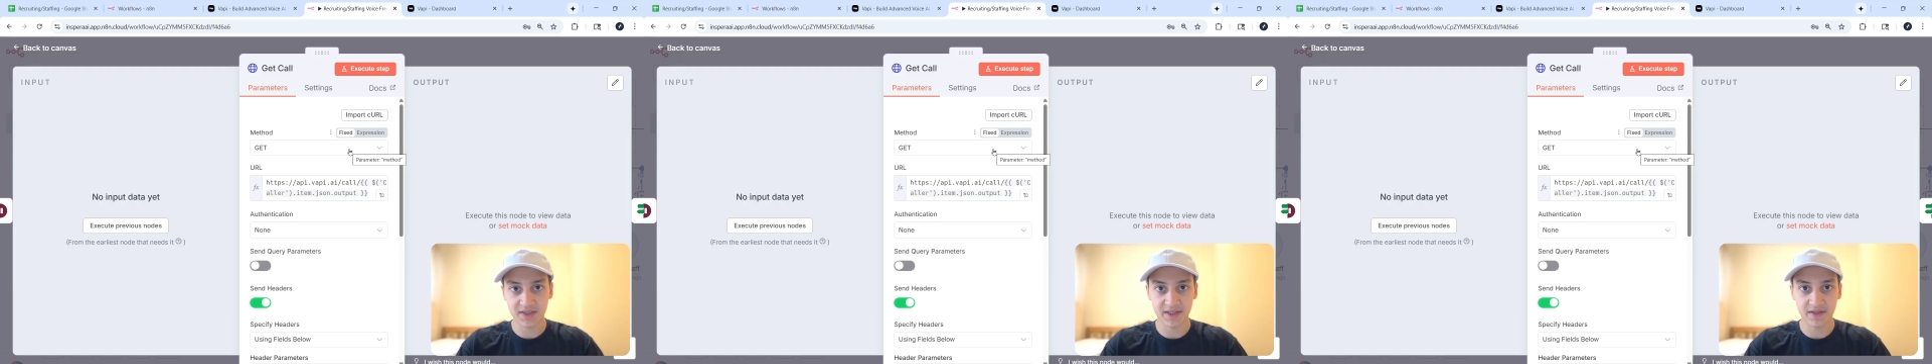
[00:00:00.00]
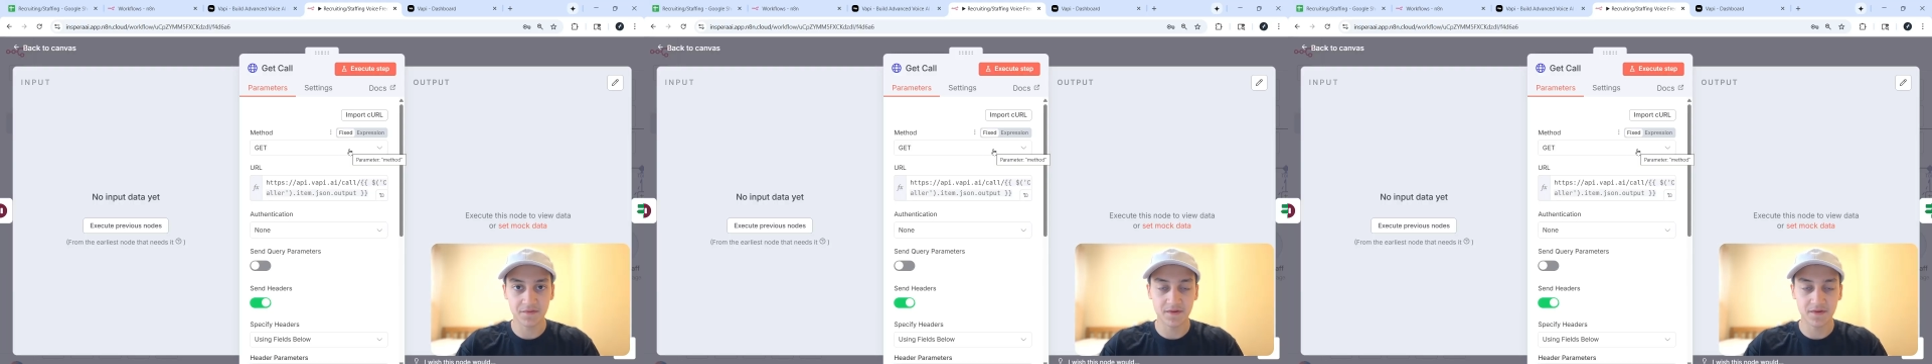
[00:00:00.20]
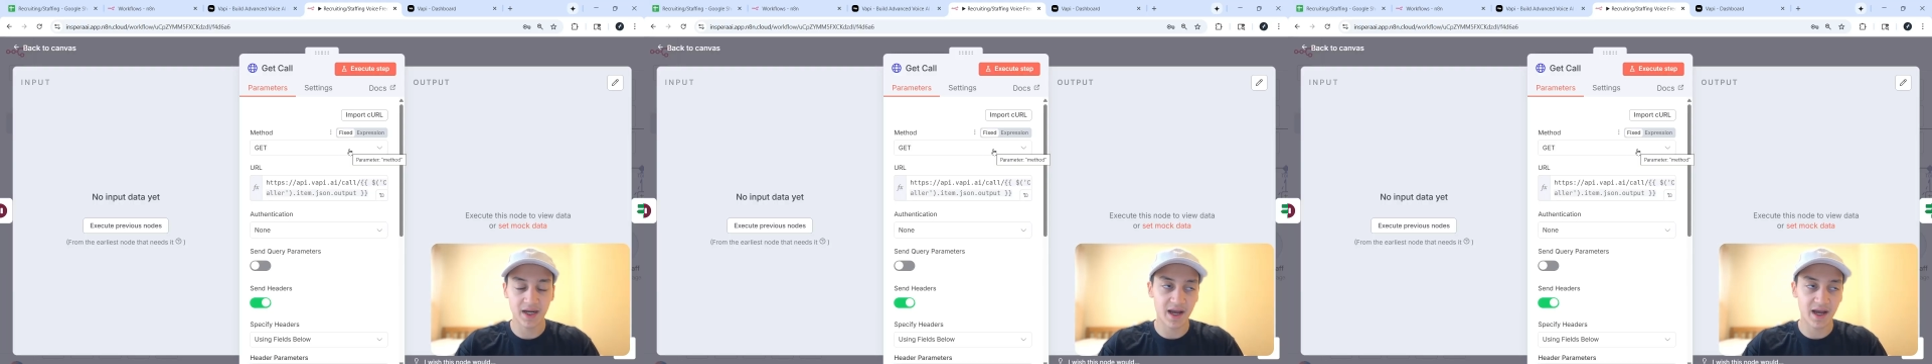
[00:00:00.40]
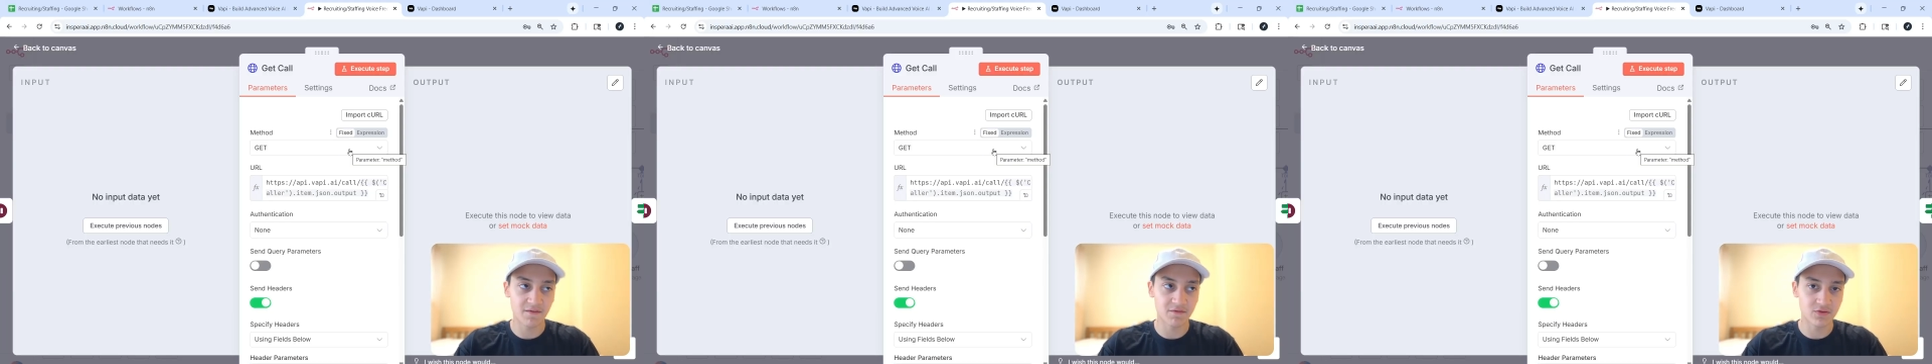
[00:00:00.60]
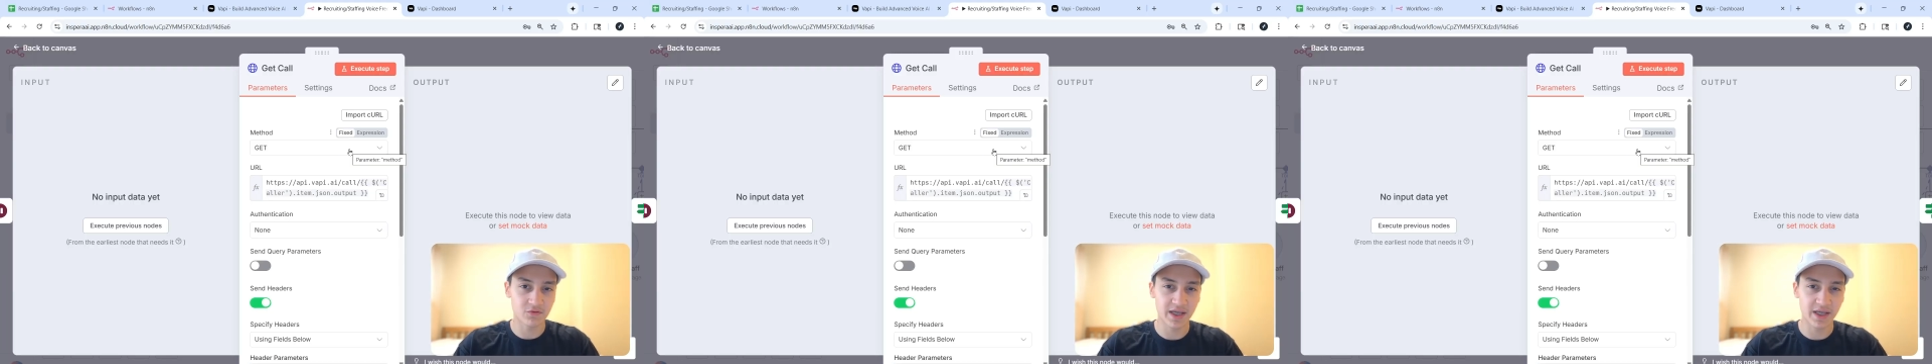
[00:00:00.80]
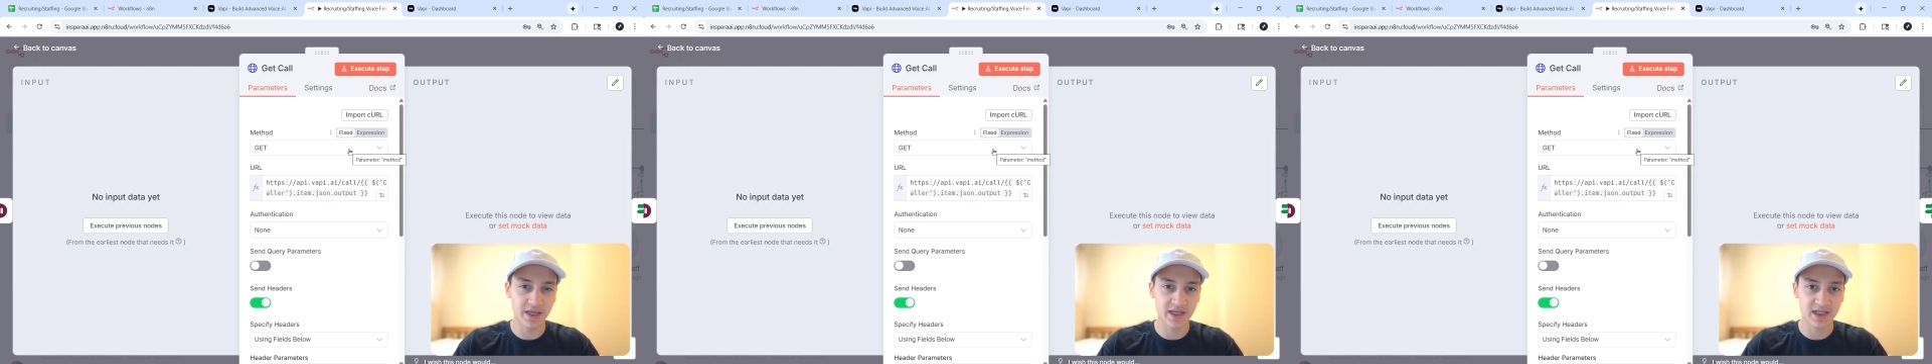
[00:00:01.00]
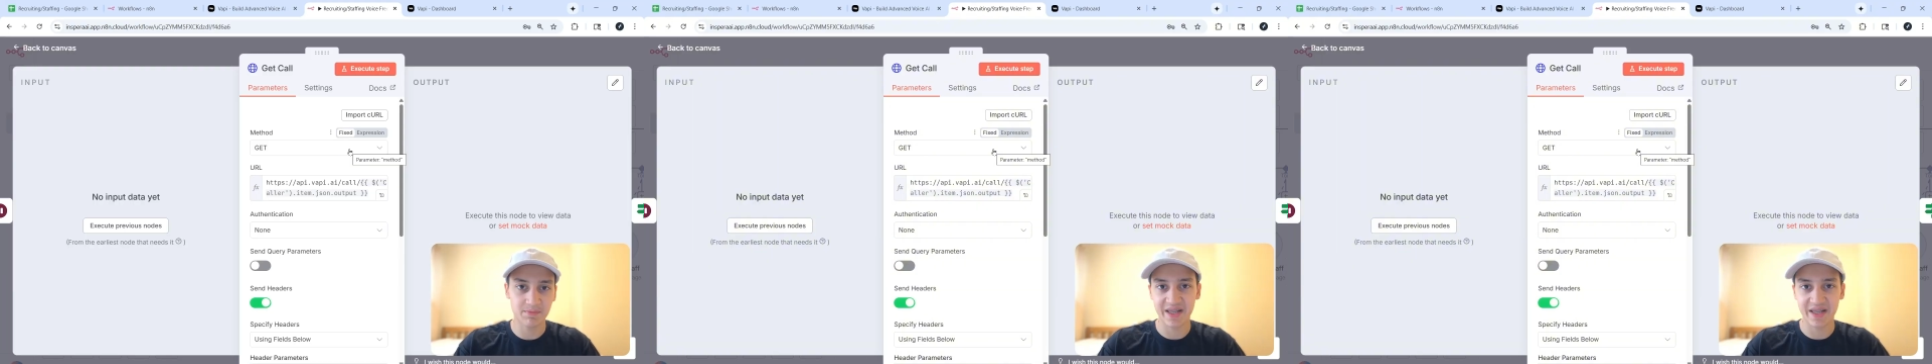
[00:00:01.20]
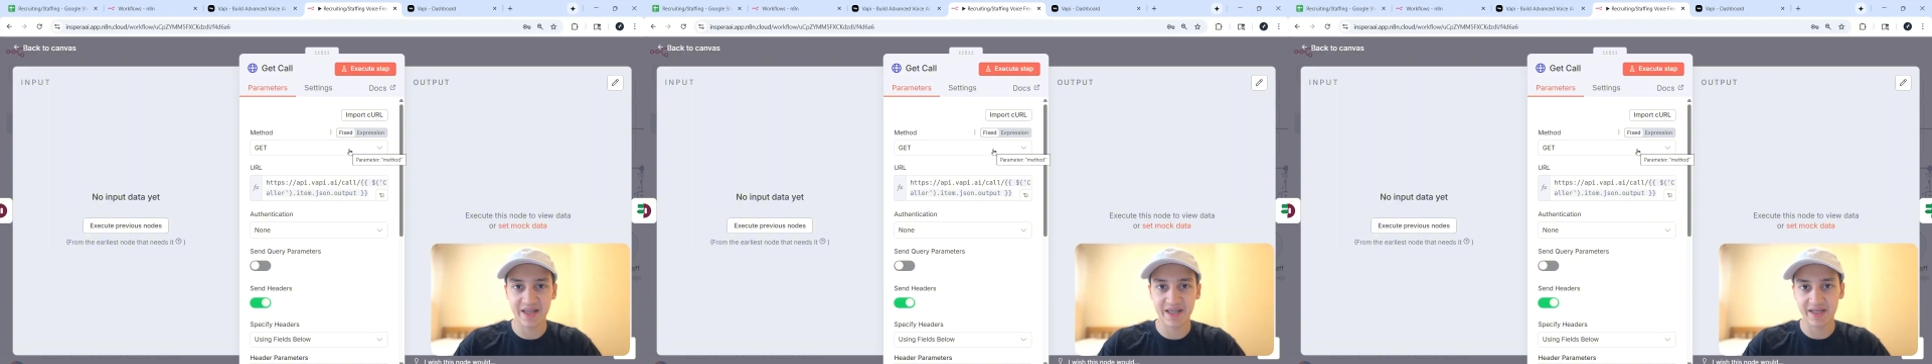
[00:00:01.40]
if I haven't really
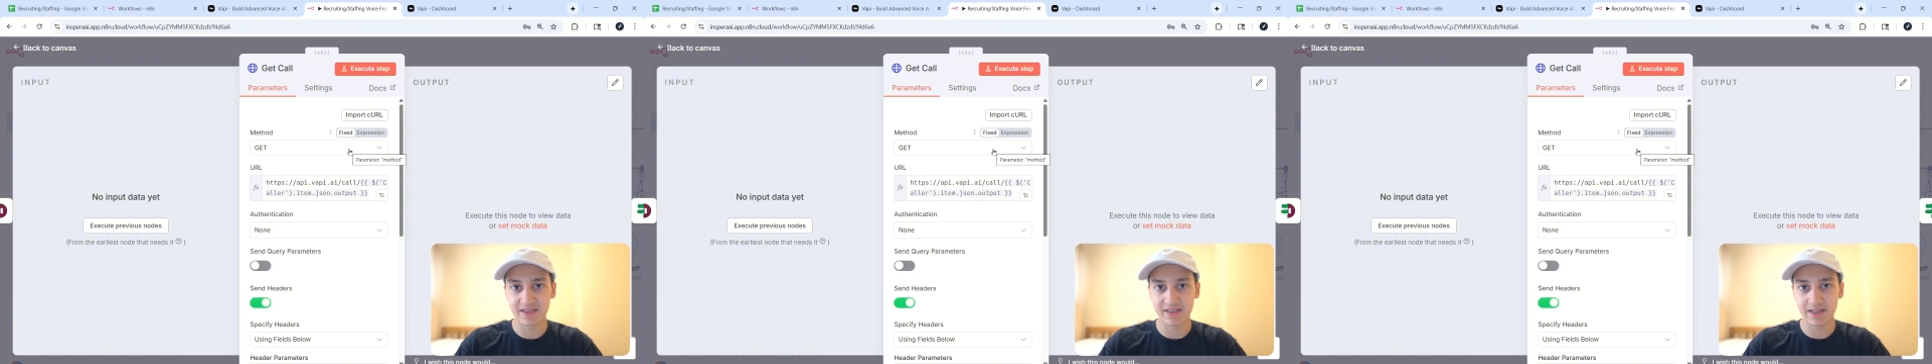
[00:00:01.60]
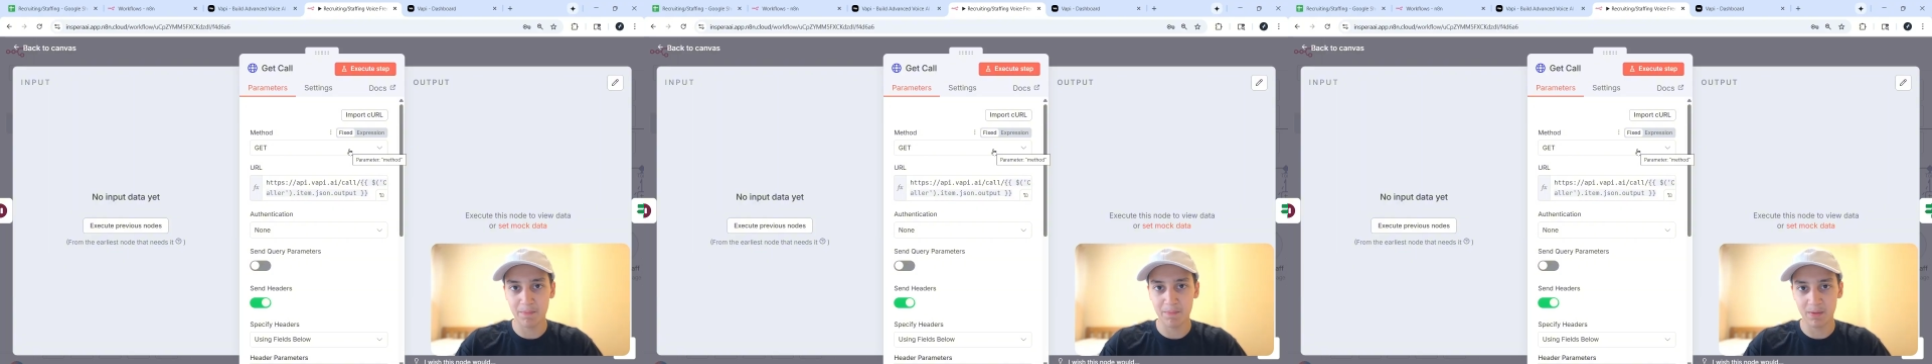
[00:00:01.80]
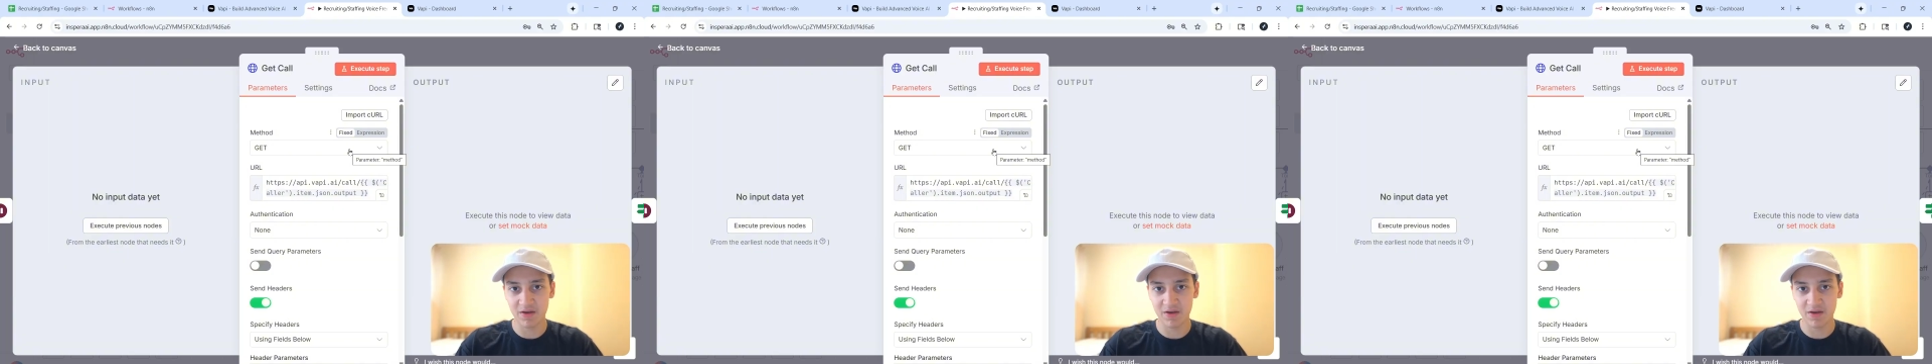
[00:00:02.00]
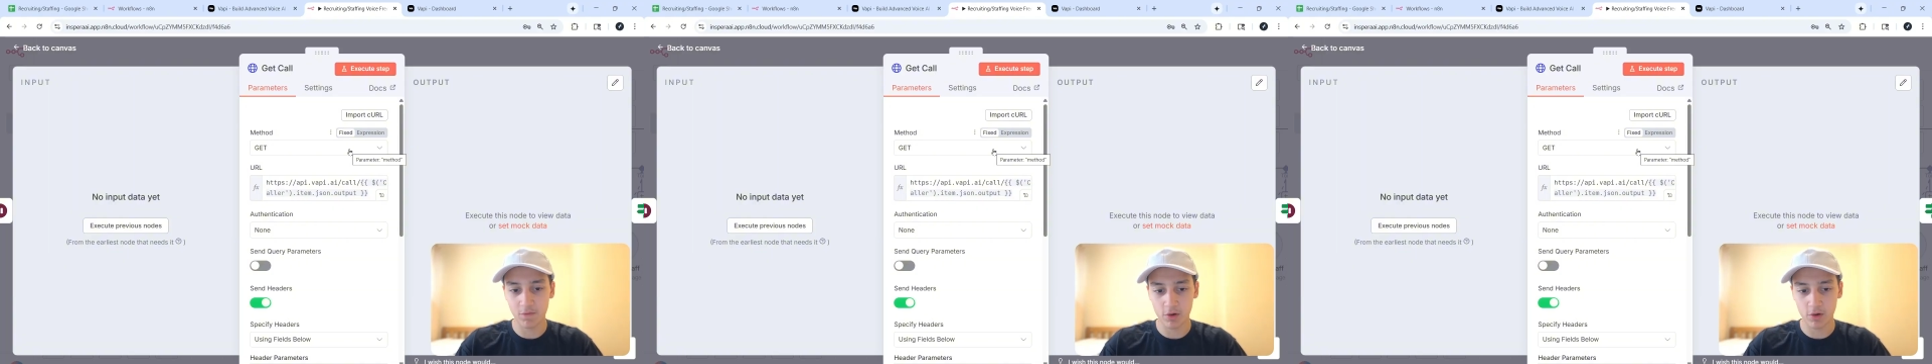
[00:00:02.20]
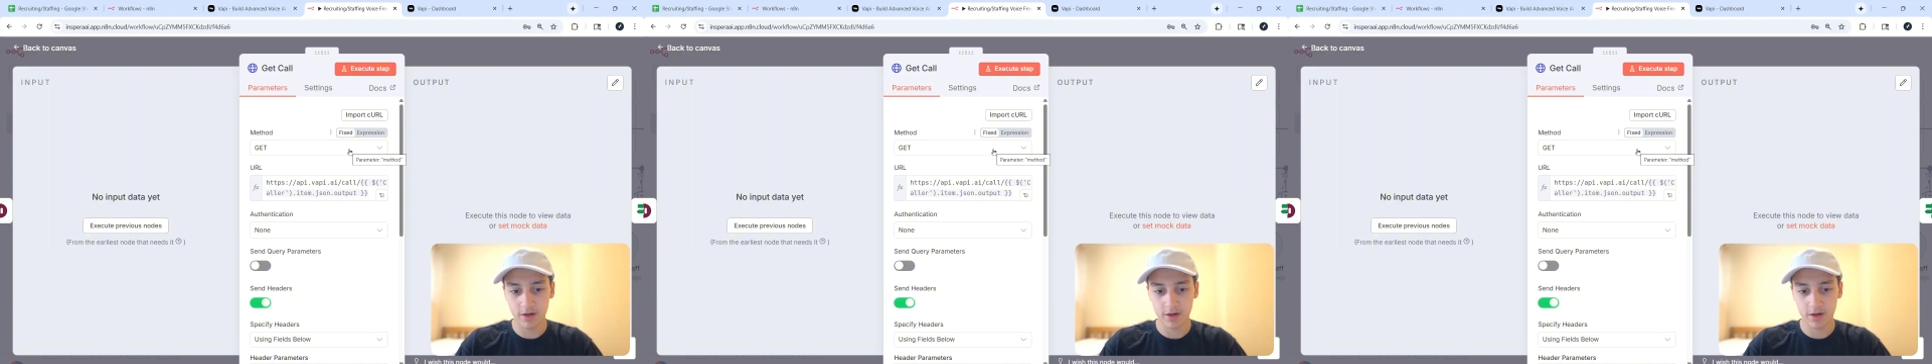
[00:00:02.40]
explained it in depth before,